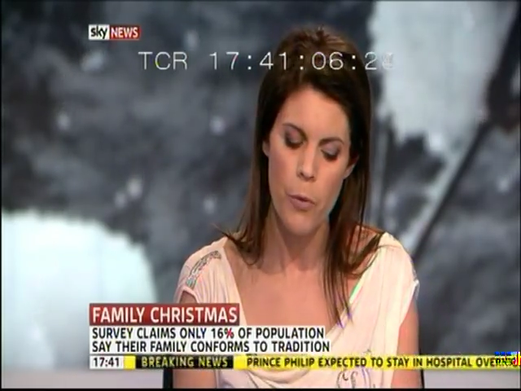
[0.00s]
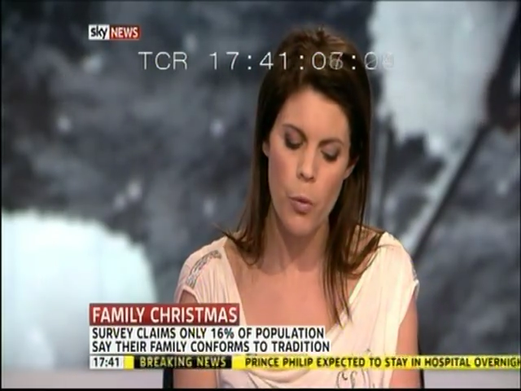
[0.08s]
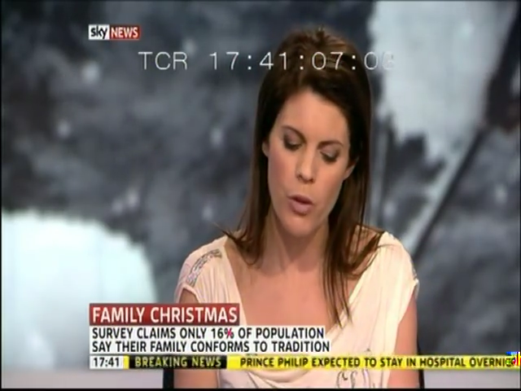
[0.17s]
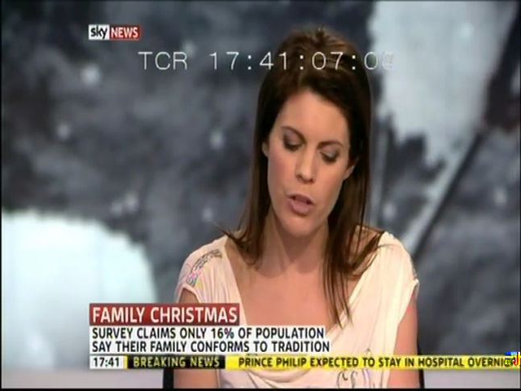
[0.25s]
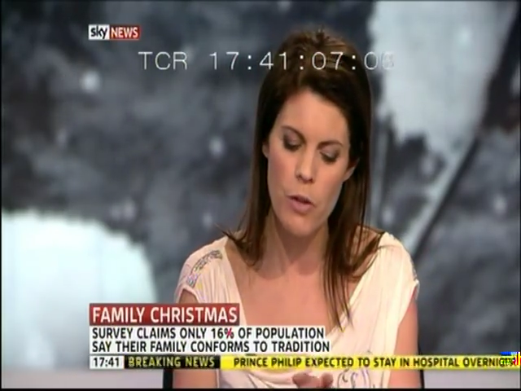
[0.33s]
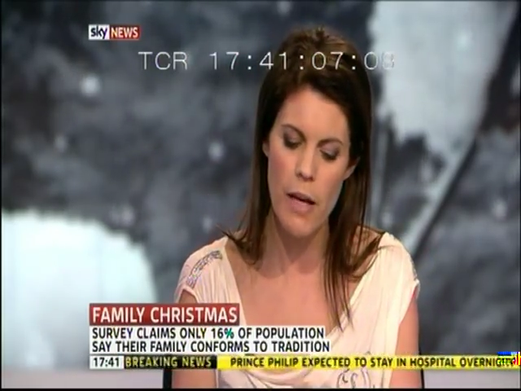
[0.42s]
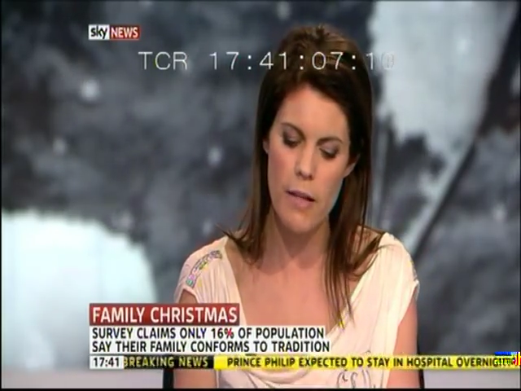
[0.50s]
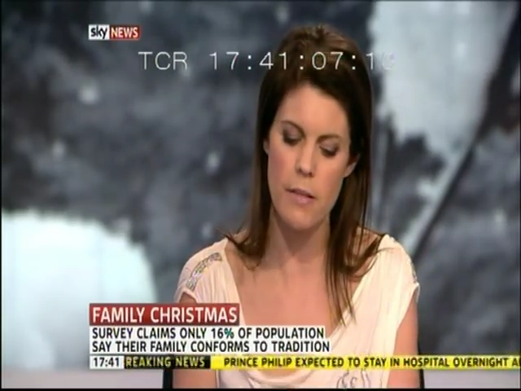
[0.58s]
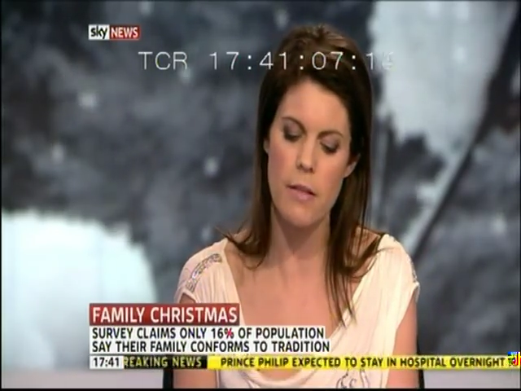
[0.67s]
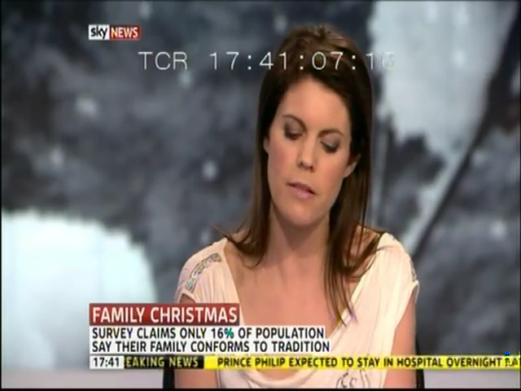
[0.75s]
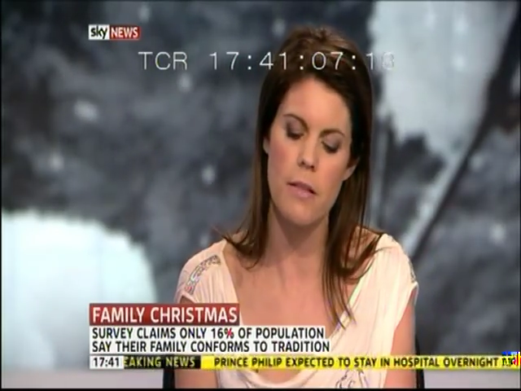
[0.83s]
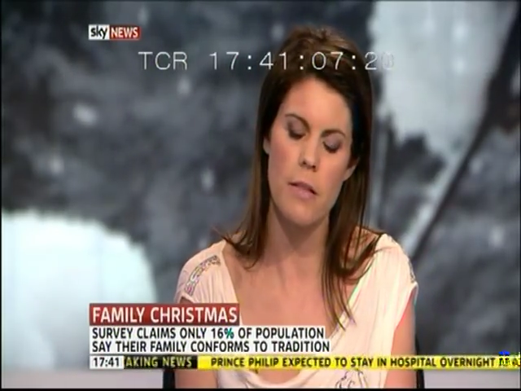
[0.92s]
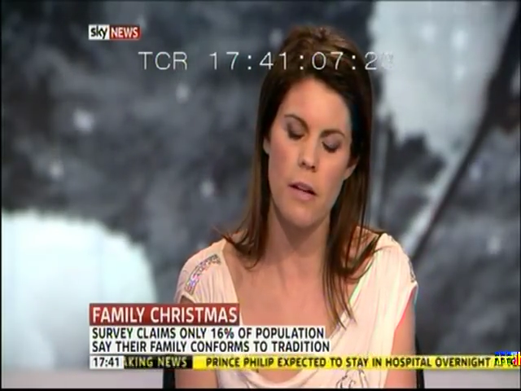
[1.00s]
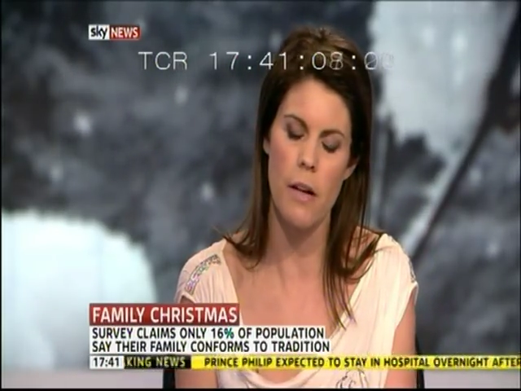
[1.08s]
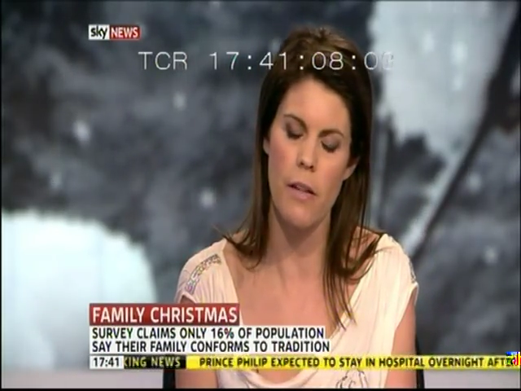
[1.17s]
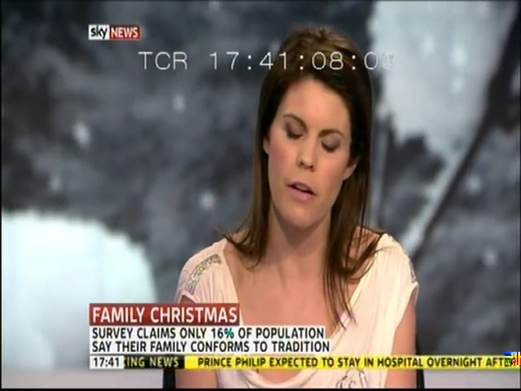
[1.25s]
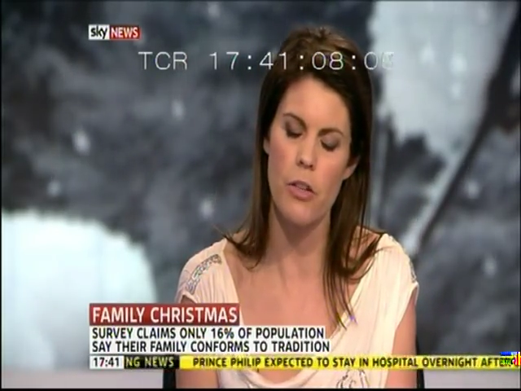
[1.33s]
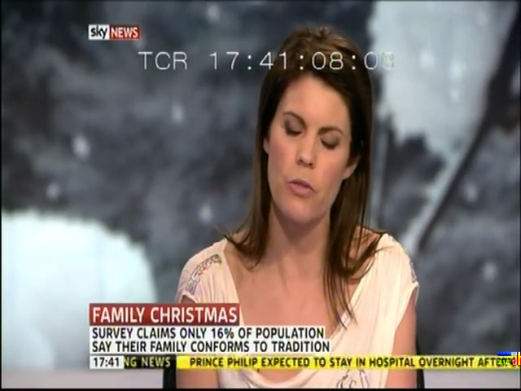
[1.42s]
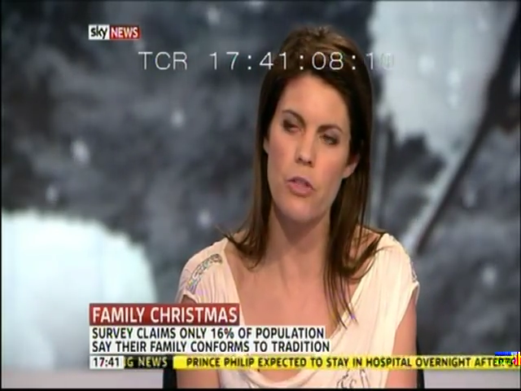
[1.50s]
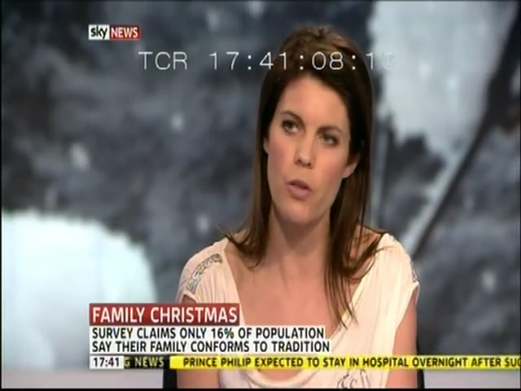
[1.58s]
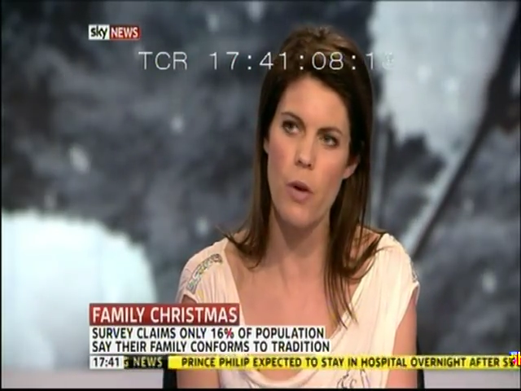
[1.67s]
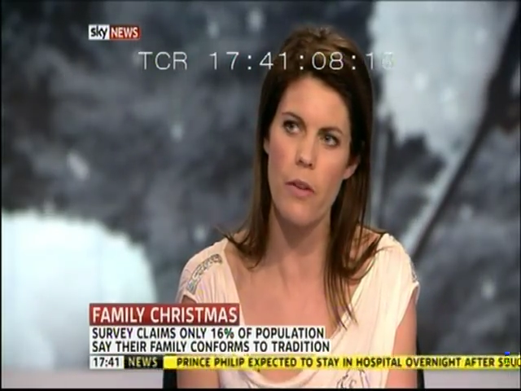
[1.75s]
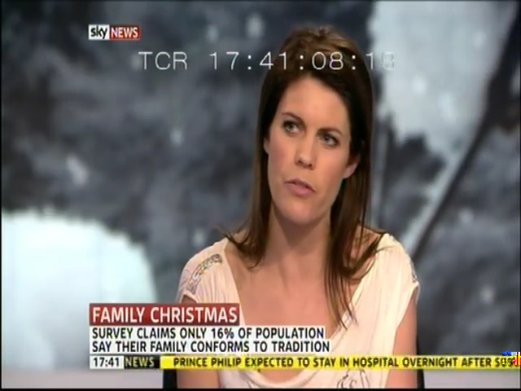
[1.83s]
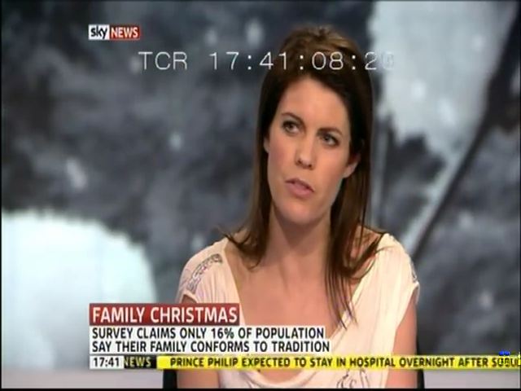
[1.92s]
When you get a statistic like that, you
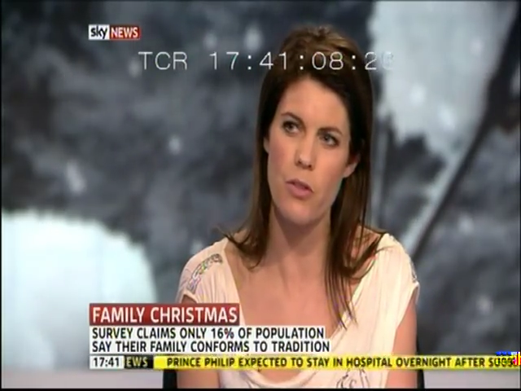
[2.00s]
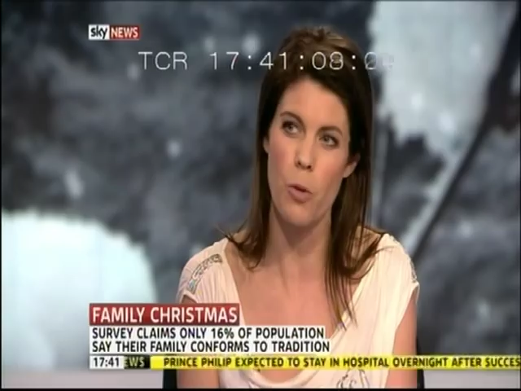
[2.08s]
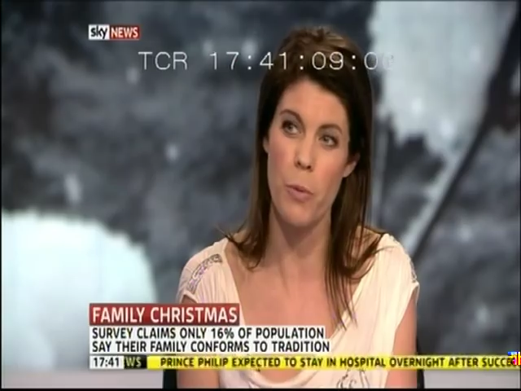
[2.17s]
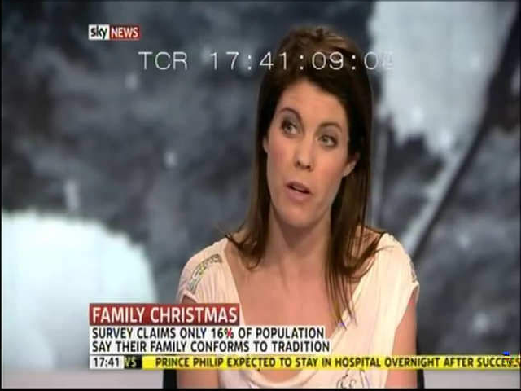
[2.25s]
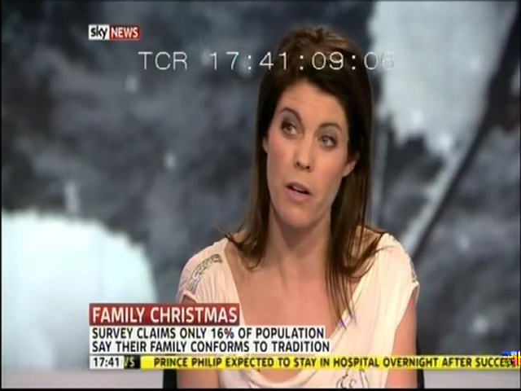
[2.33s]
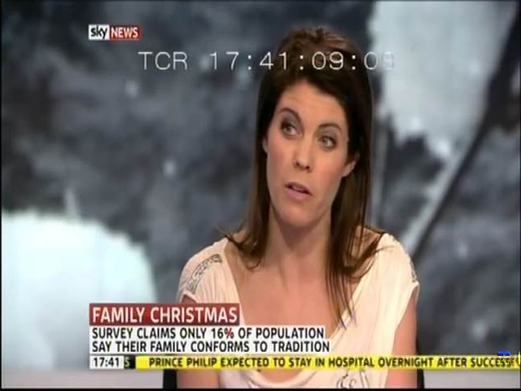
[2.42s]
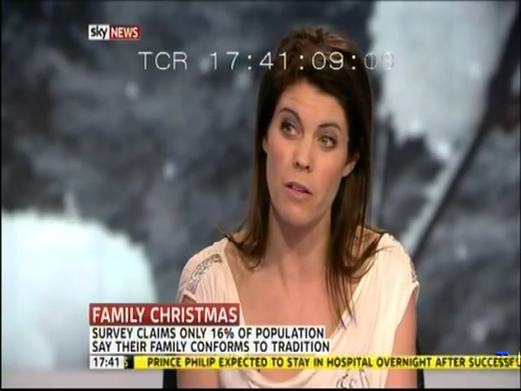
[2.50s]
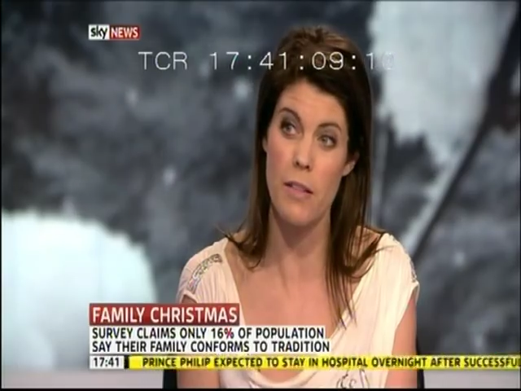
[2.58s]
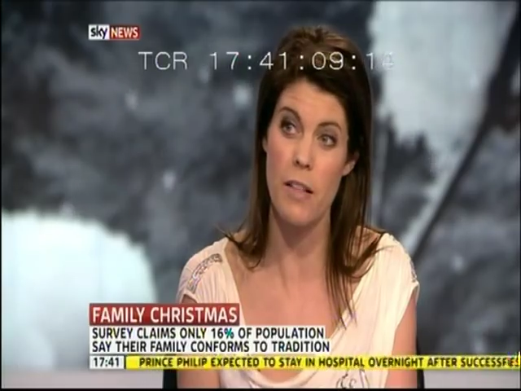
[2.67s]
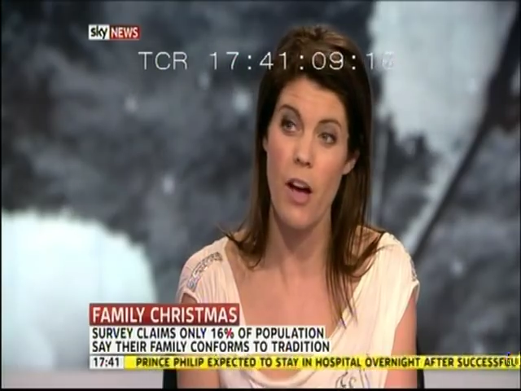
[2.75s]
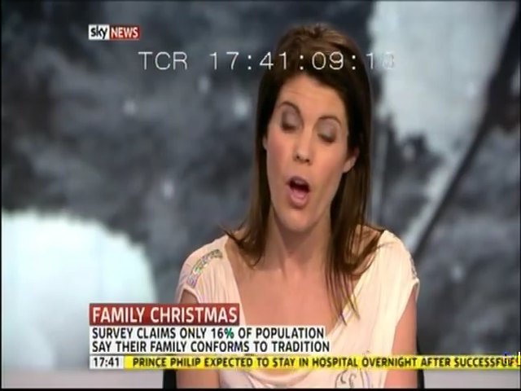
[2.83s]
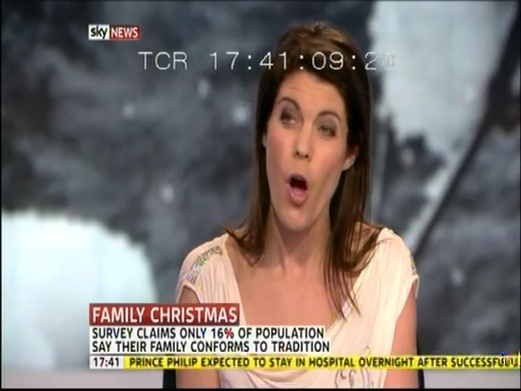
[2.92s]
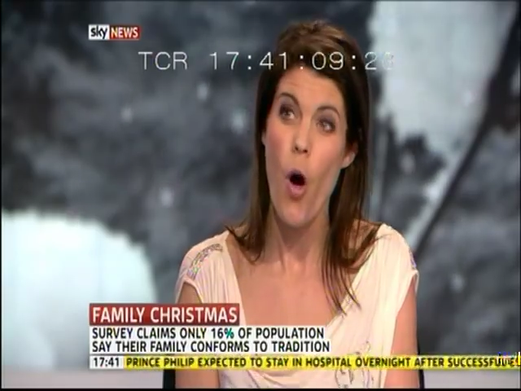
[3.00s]
do have to stop and ask,